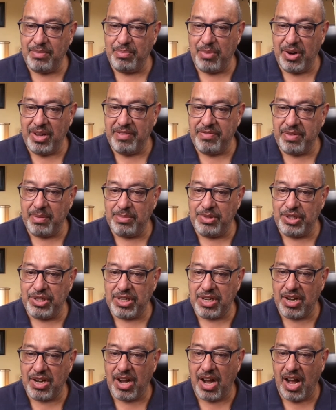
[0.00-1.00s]
Good morning from
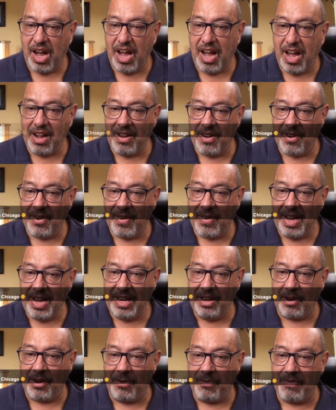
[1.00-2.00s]
Chicago.
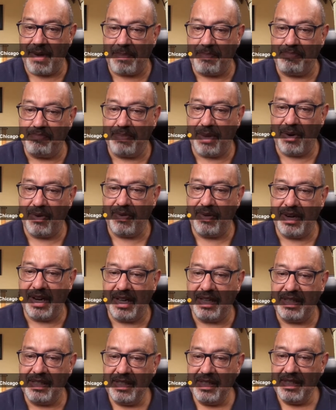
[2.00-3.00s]
Hello,
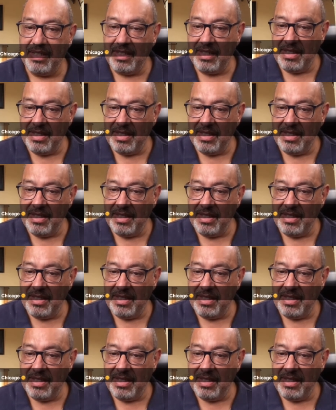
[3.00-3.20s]
Ramona.